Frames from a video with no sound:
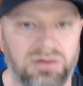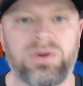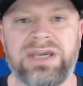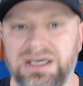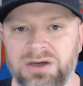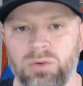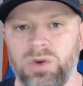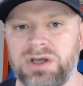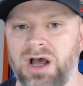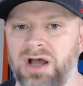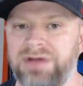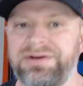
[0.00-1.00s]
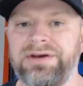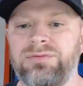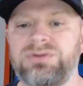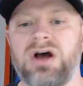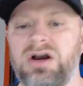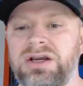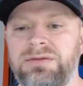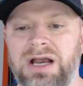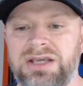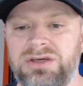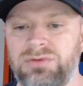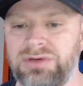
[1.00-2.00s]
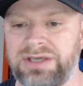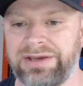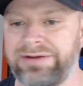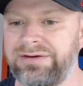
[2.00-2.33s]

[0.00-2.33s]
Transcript: King of Wakanda. We're talking about you again.